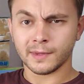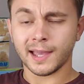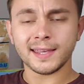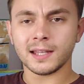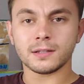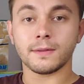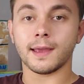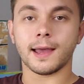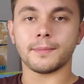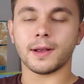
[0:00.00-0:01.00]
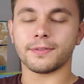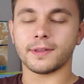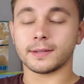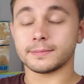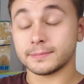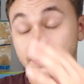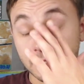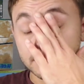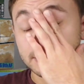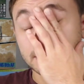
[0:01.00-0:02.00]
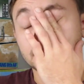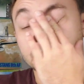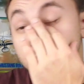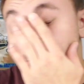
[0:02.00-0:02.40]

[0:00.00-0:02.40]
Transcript: I can't do the eyebrow thing. That was stupid.